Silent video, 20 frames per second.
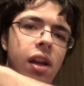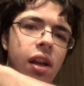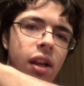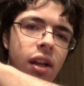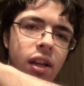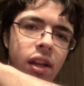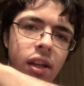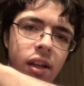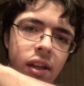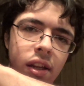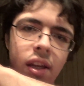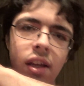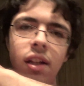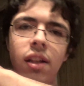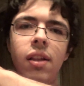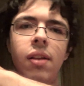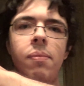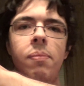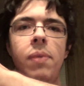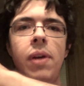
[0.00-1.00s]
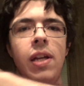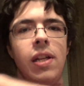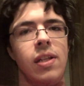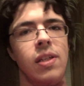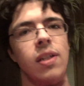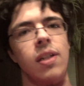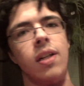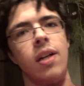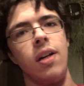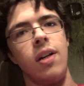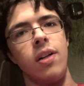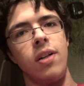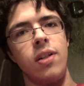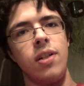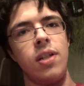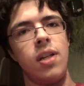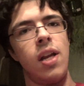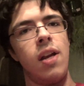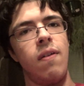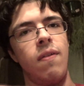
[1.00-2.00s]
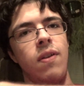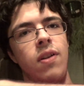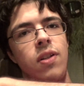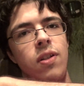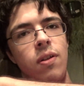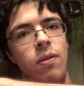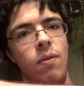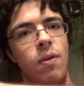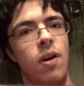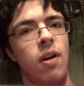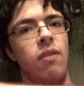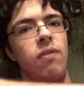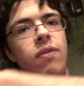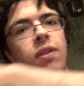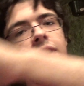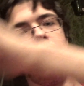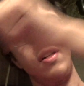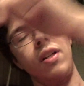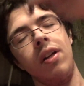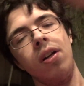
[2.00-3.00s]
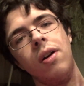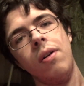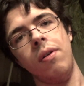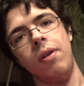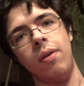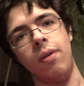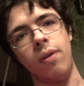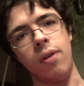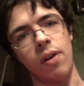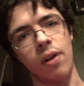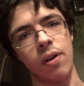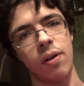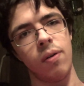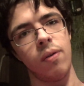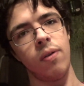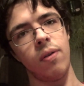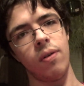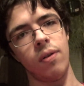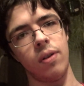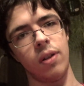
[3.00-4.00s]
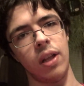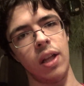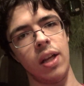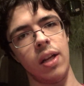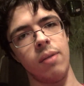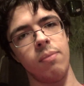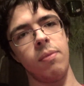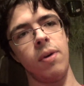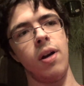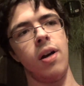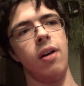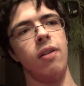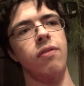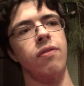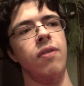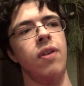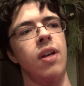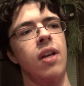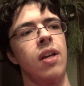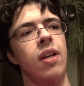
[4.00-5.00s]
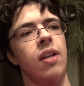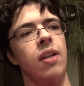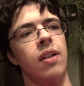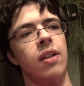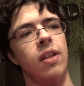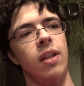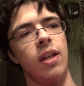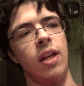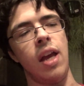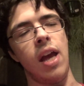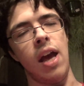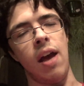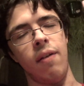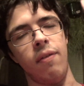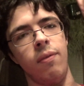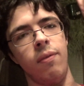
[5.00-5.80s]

and get the pizza cutters every so often, to go and clean them off, to have